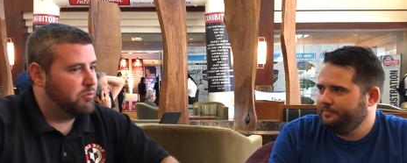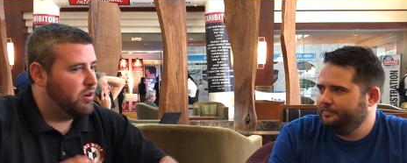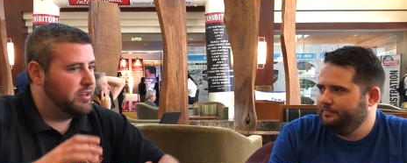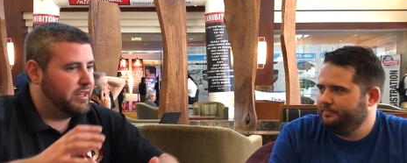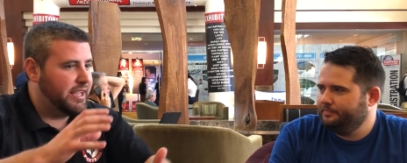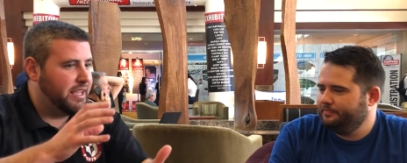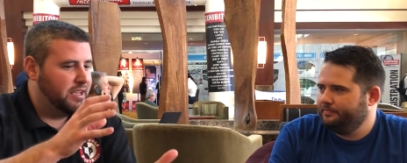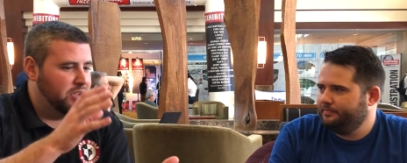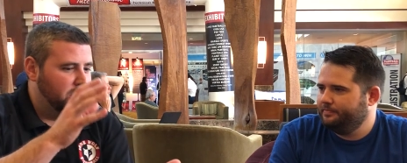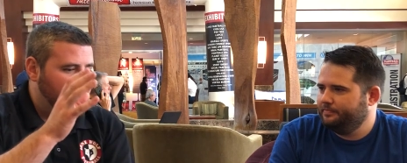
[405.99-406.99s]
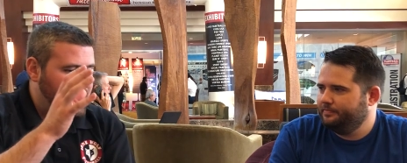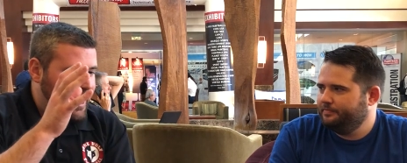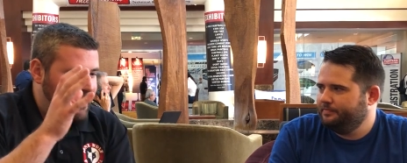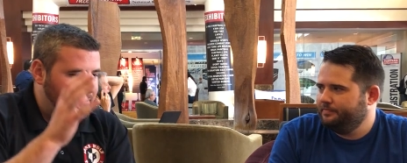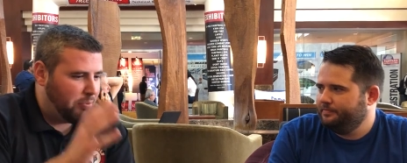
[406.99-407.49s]
Speaker 1: one, like...
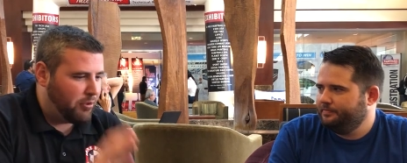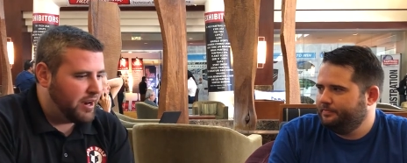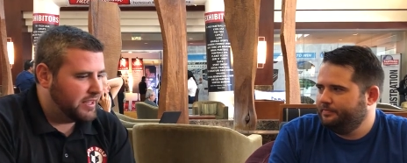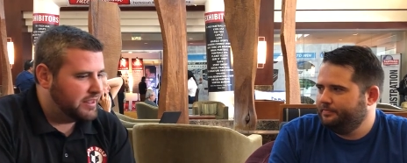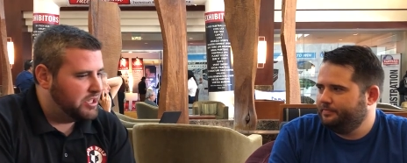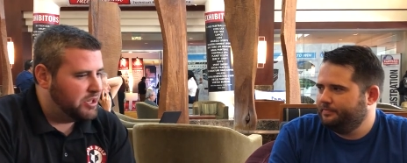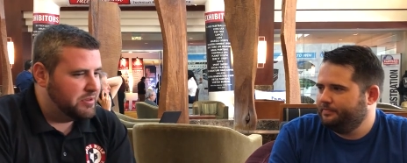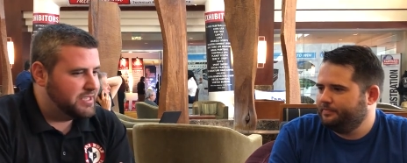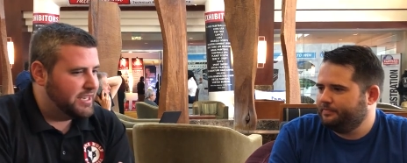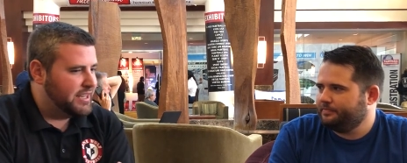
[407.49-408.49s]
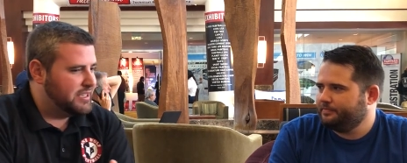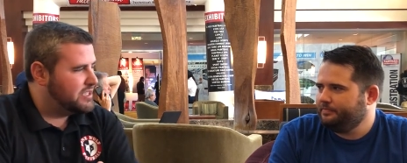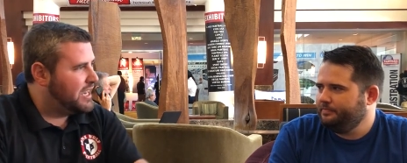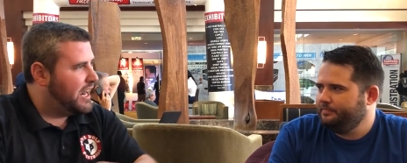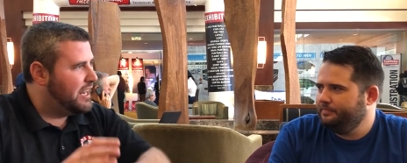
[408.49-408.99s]
product that you would say that
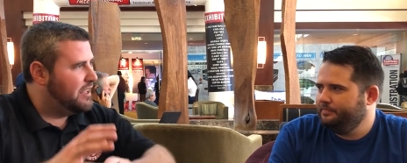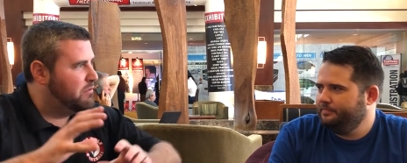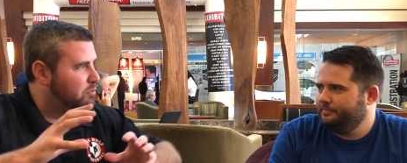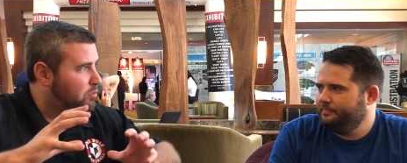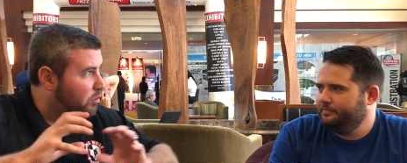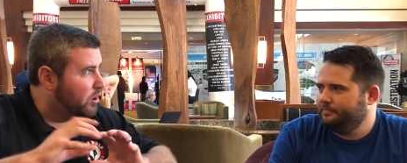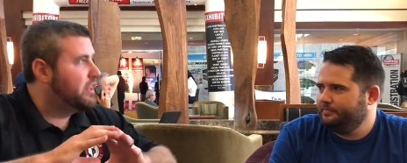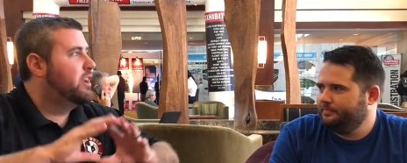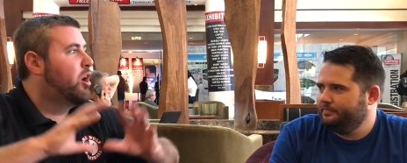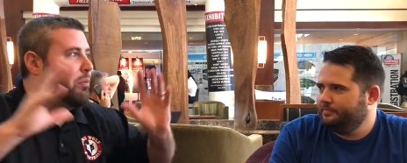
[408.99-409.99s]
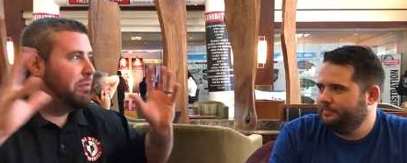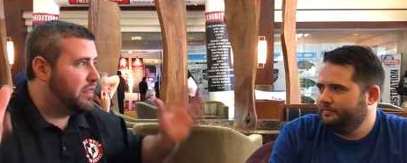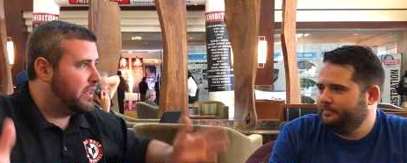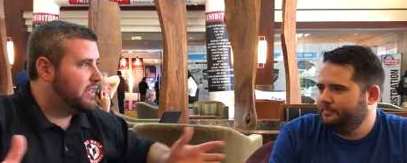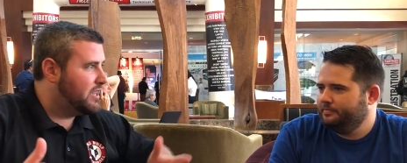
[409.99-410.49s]
just kind of really opened
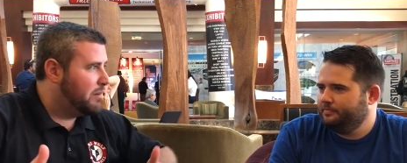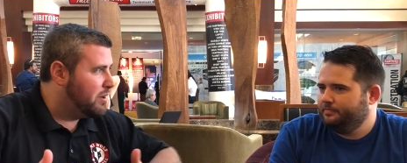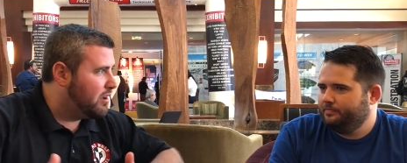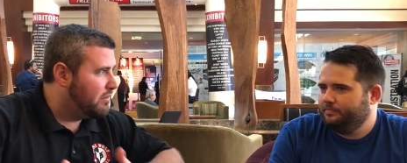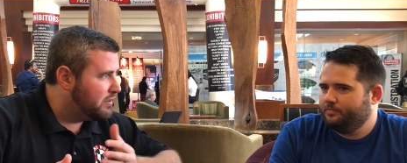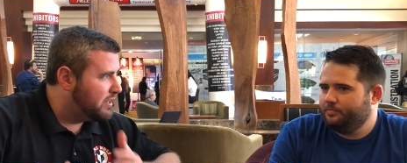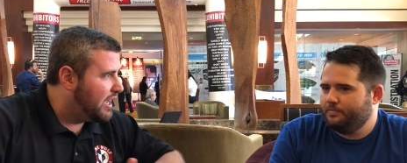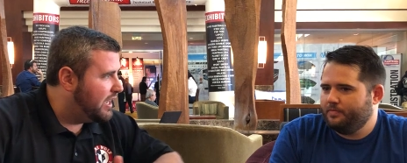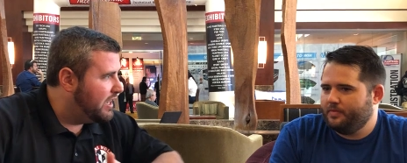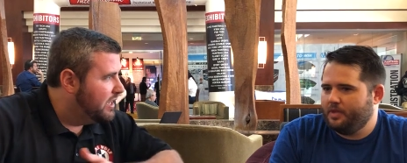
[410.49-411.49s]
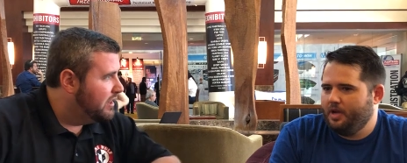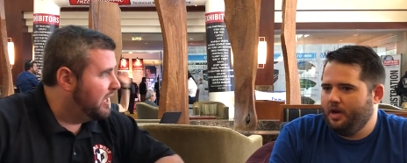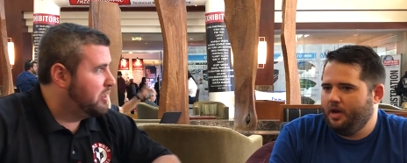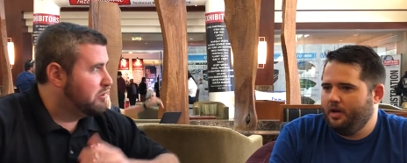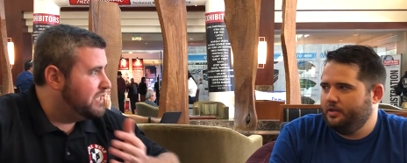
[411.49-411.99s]
things up at all for Dye,
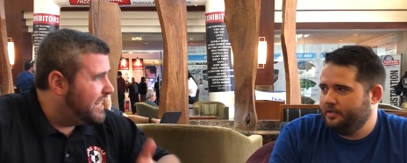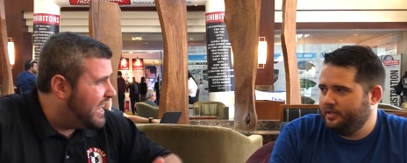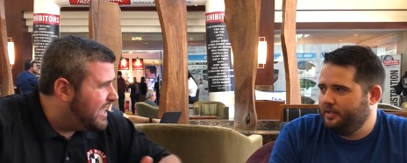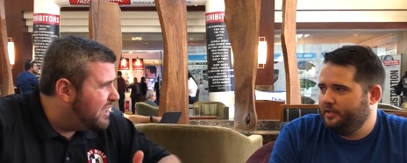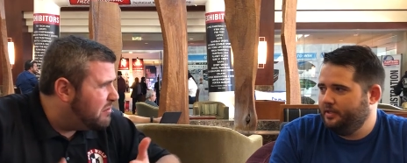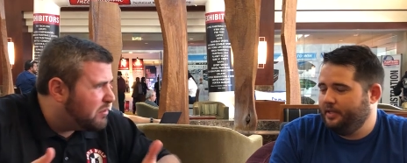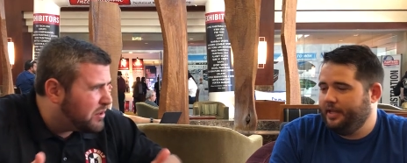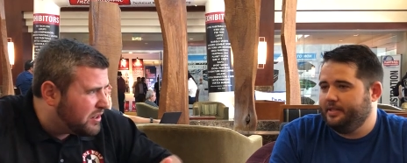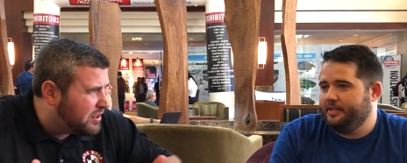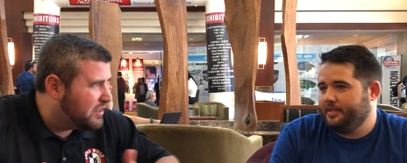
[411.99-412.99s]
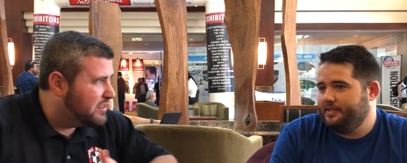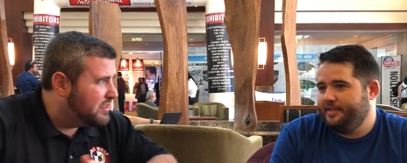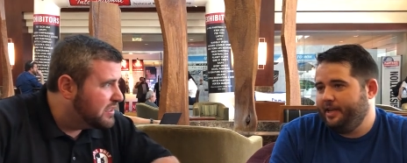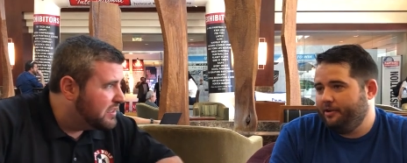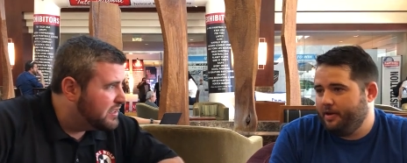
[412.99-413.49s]
like uh,
Speaker 2: their D M or like the
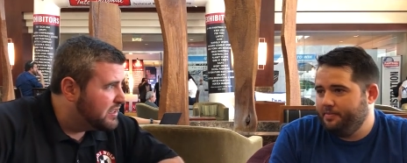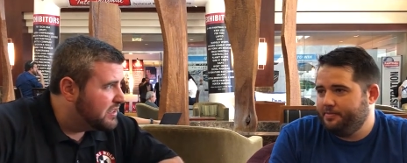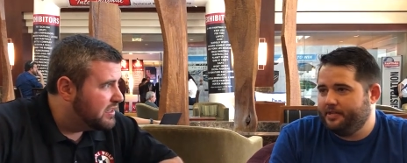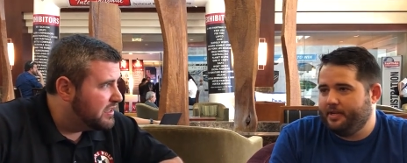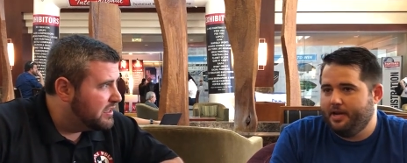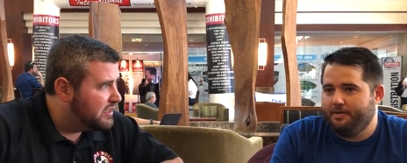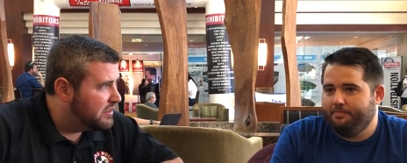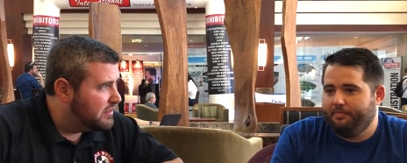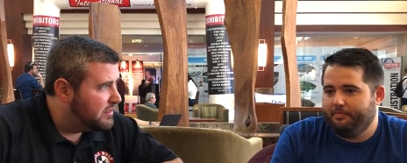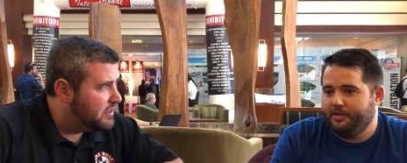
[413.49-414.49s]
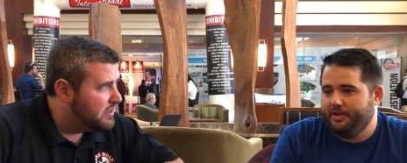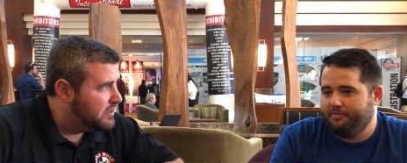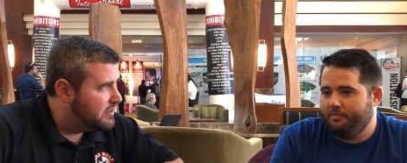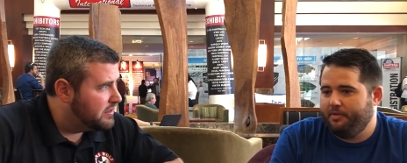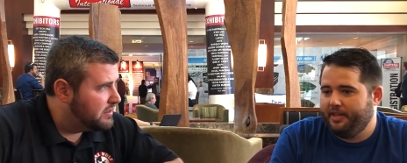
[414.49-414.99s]
sticky grips um, were
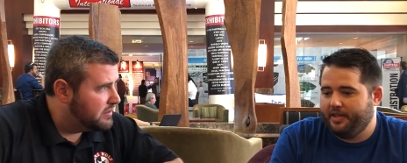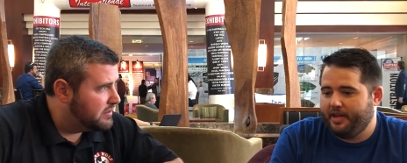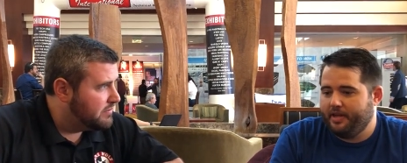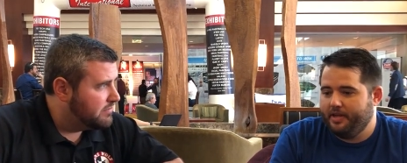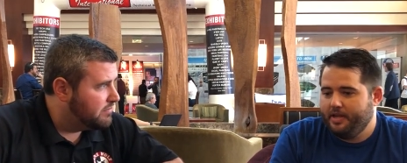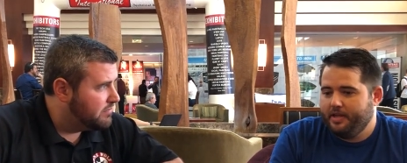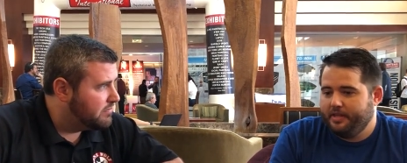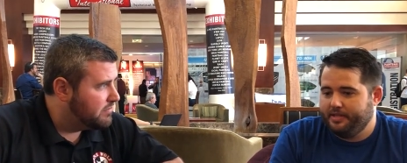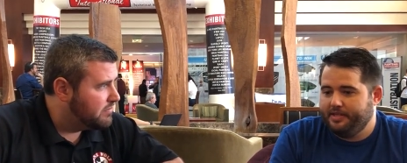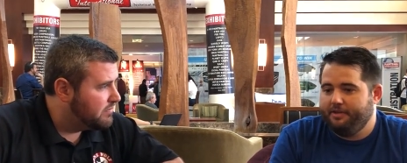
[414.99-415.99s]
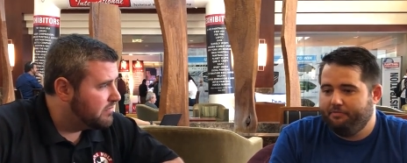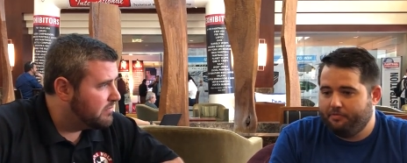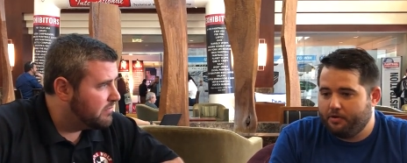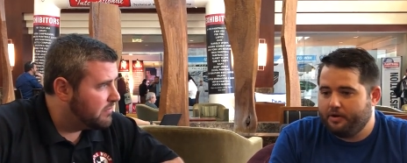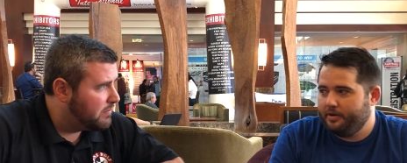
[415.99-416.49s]
definitely a big thing. The D M
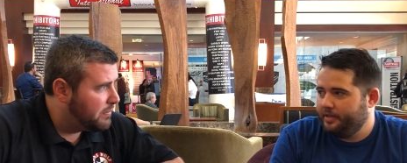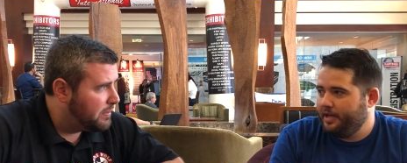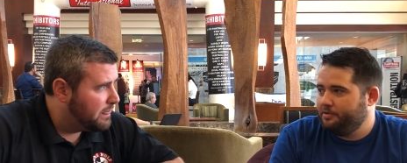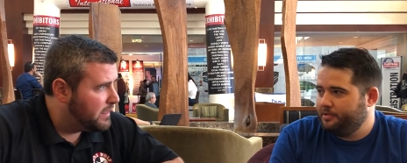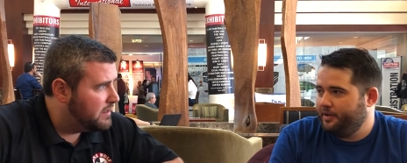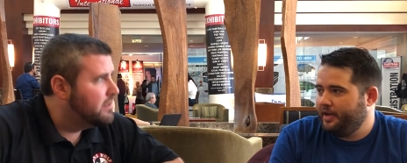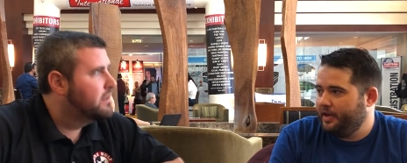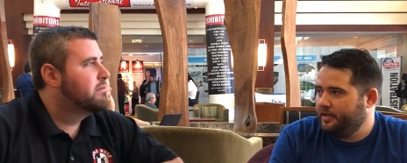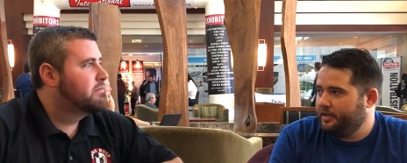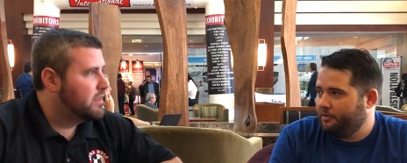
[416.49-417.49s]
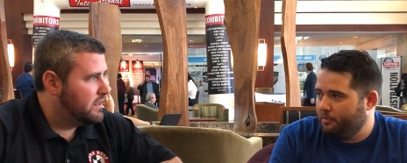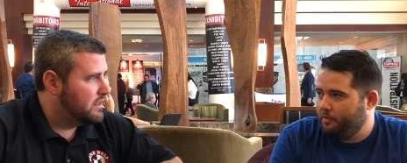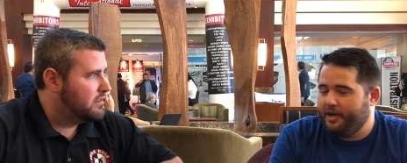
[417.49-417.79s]
four, that was a big gun. Like when we